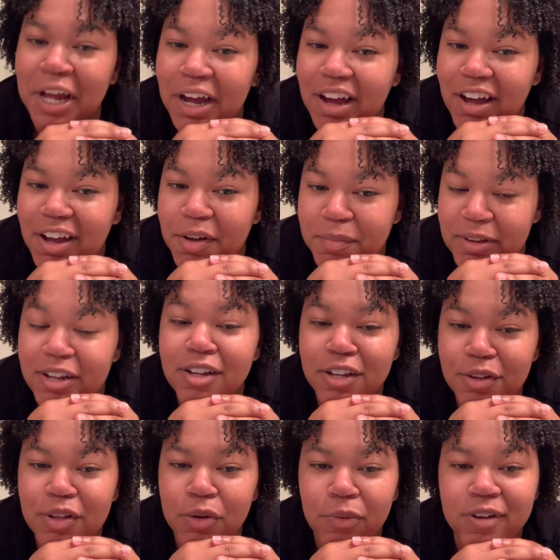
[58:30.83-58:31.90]
It
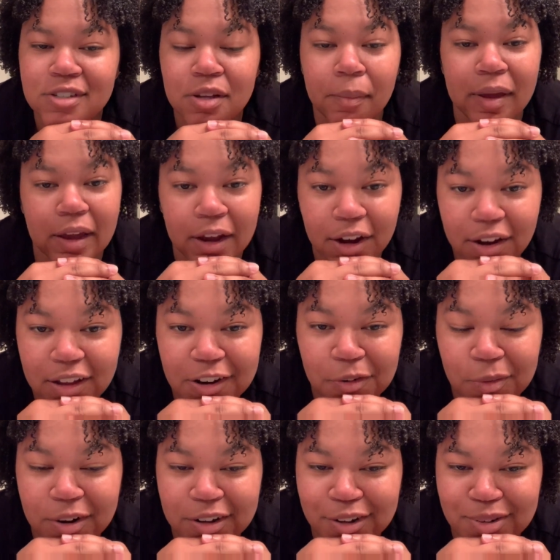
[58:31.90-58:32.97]
clearly works on my hair. It'll
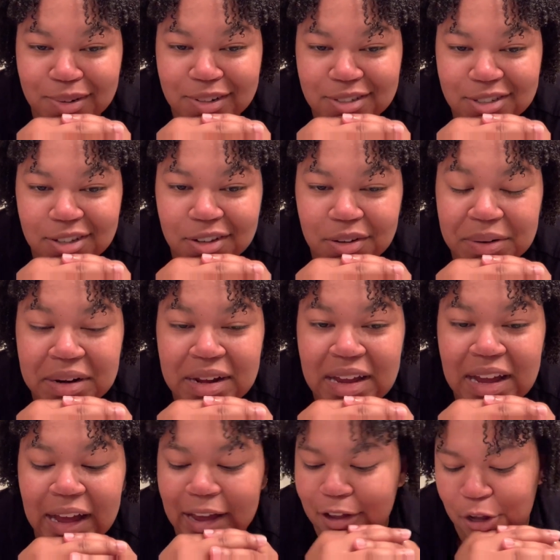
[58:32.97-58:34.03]
work on yours too.
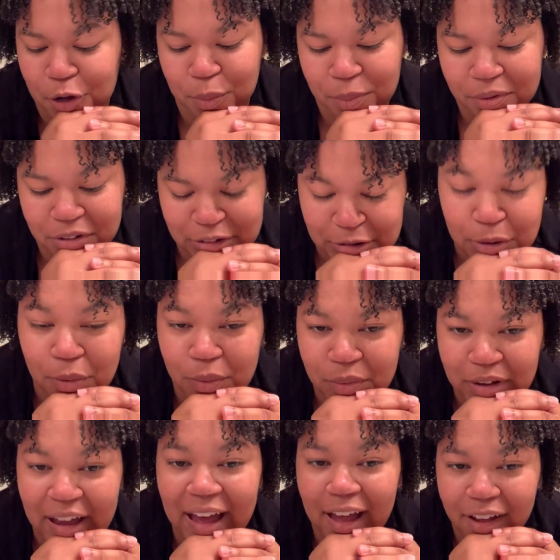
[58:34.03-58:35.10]
I hope you
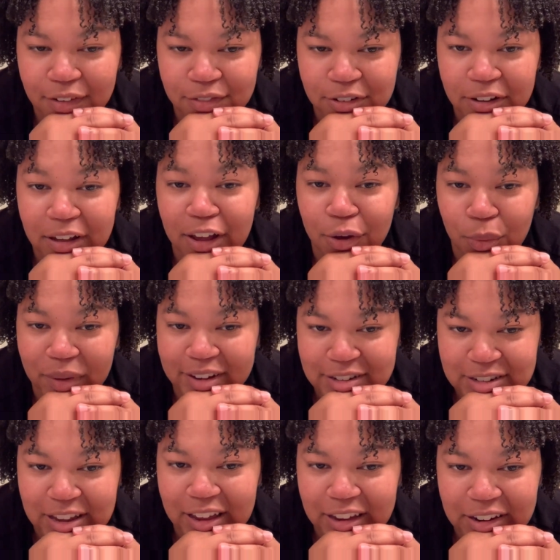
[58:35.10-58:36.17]
have a great
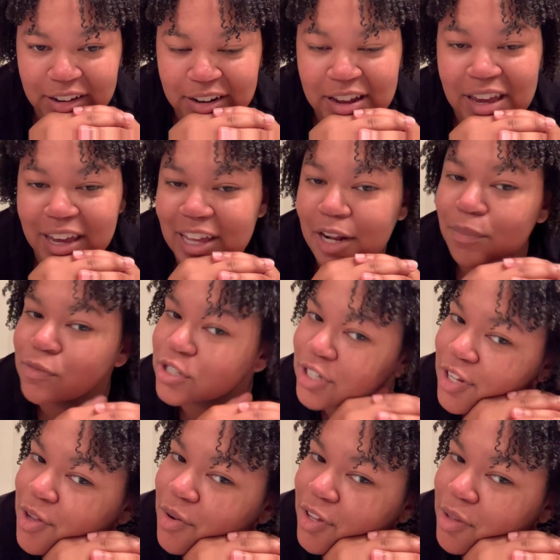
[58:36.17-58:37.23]
day and I'm wishing
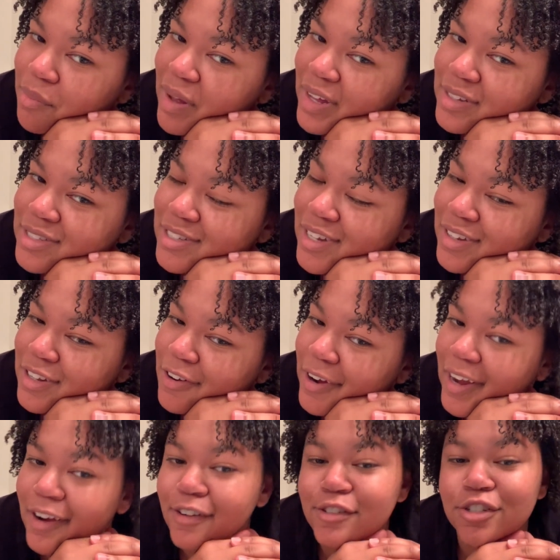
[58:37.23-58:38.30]
you all the best in your
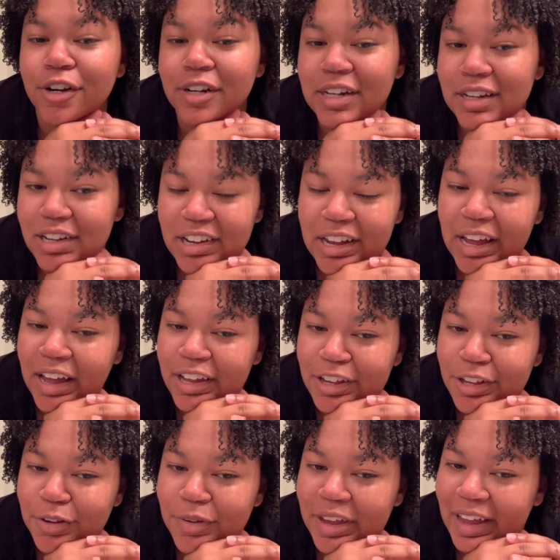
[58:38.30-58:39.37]
hair journey.
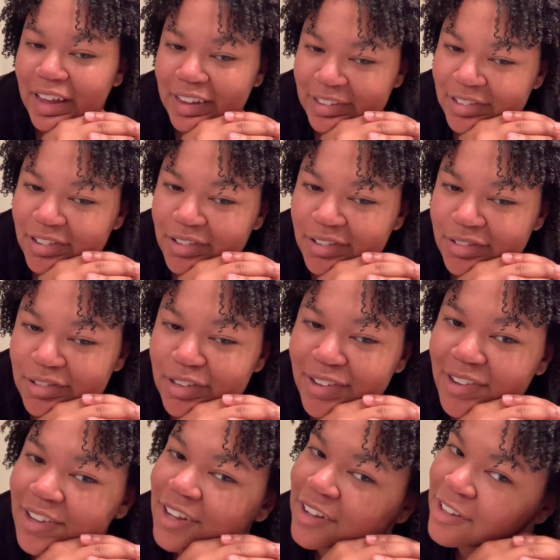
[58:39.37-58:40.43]
You can
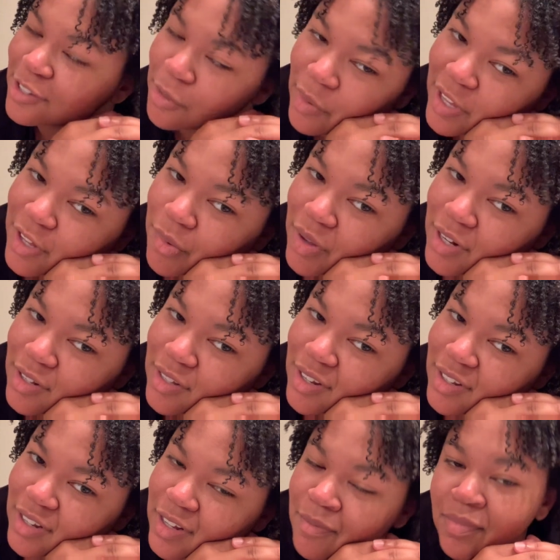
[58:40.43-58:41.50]
look the way you wanna
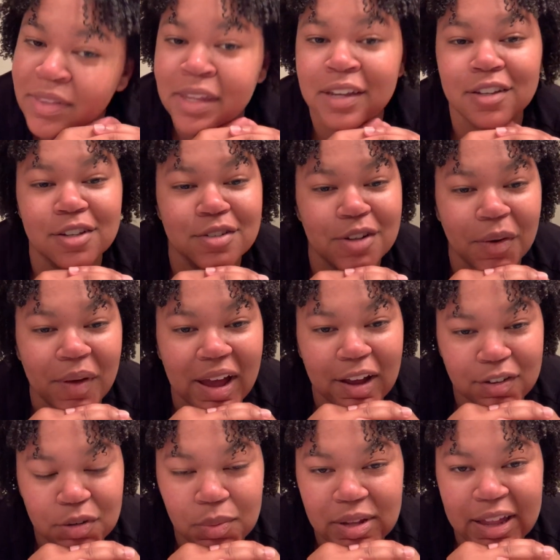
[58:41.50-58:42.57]
look. You don't have
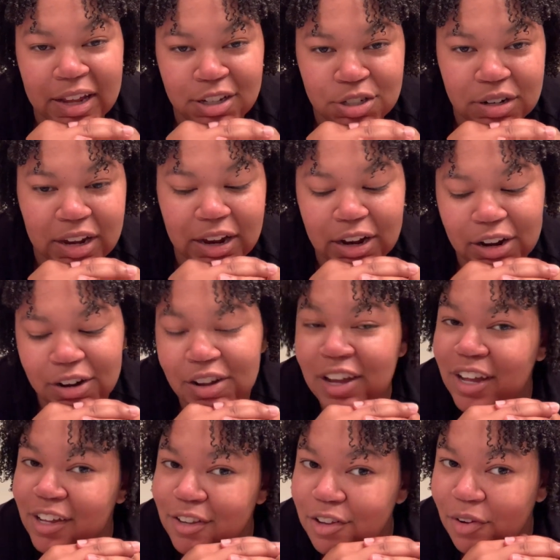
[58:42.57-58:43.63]
to relax your hair.
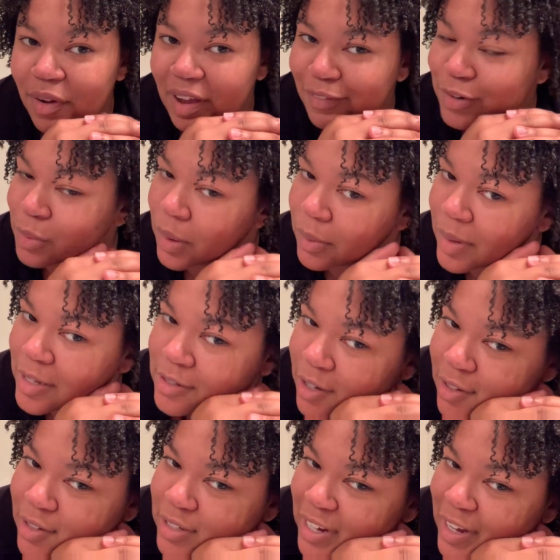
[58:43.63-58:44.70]
You don't have to wear wigs all
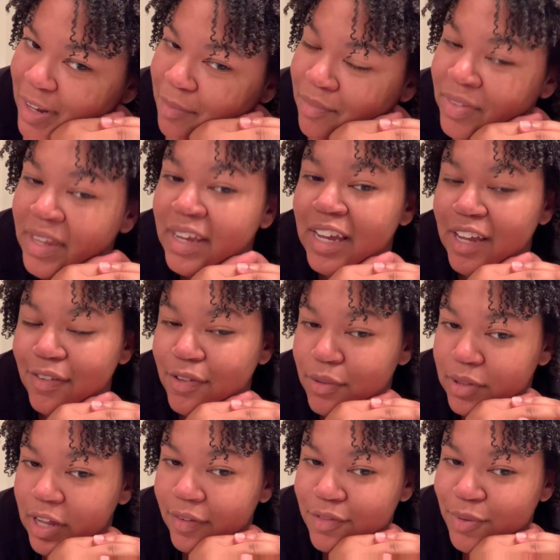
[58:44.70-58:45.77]
the time. If you
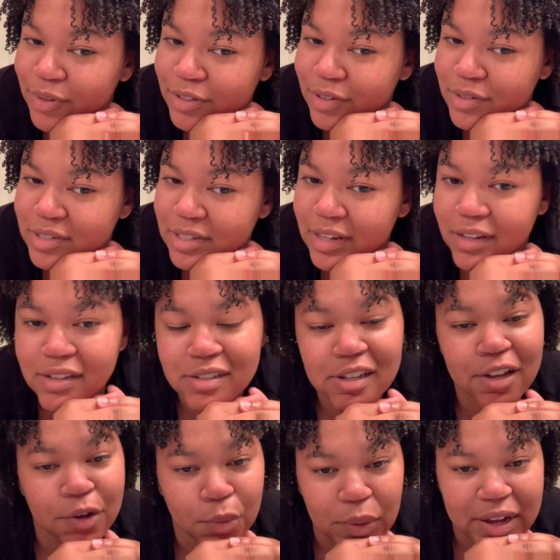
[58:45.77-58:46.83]
love doing those things,
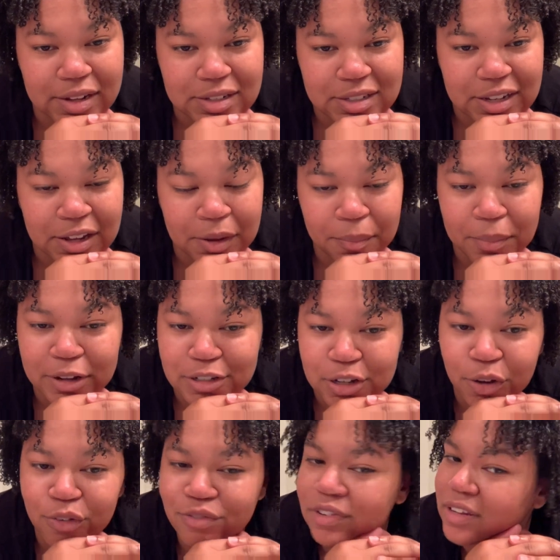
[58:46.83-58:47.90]
great, but
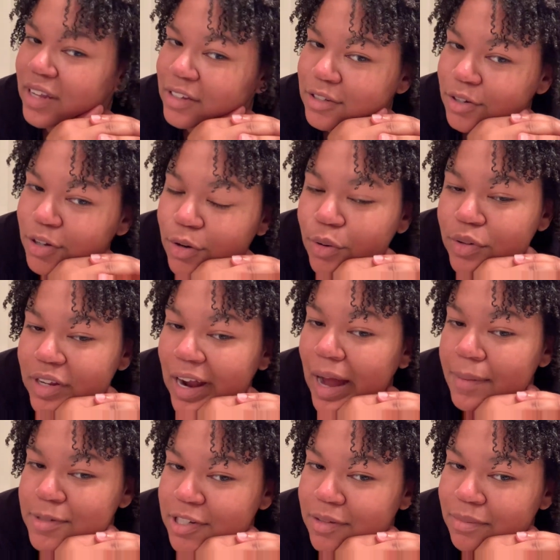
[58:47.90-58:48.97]
don't feel like they're your only
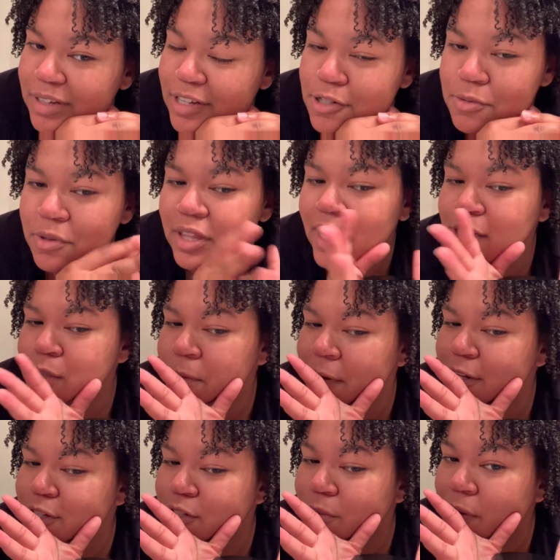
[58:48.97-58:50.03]
option because with XPO
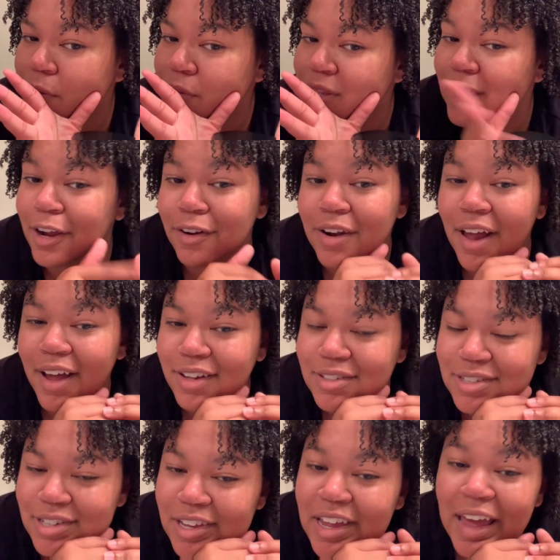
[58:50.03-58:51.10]
H2O, they are not.
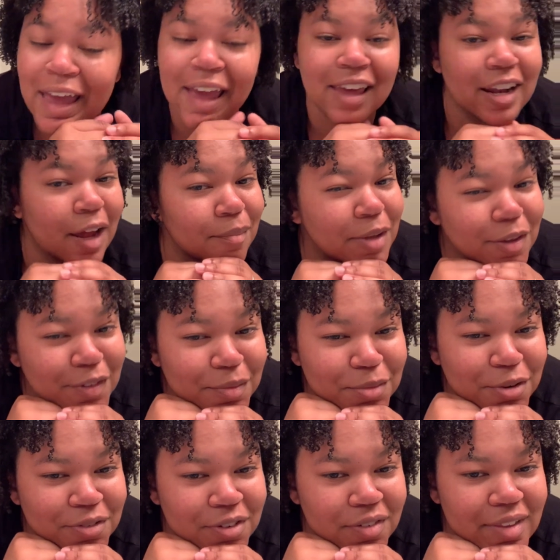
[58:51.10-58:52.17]
And I'm living
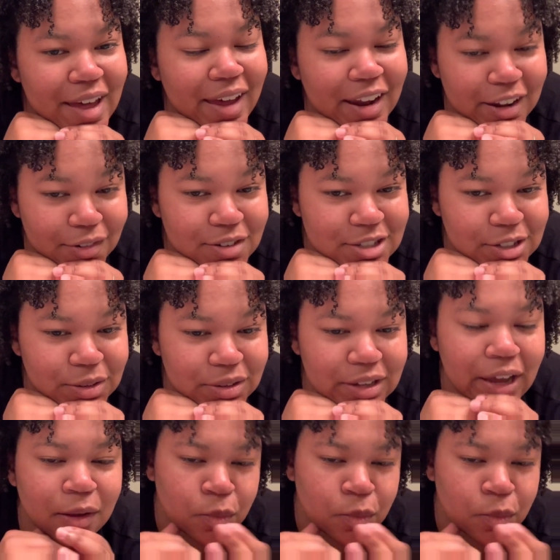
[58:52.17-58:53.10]
proof of that every single day.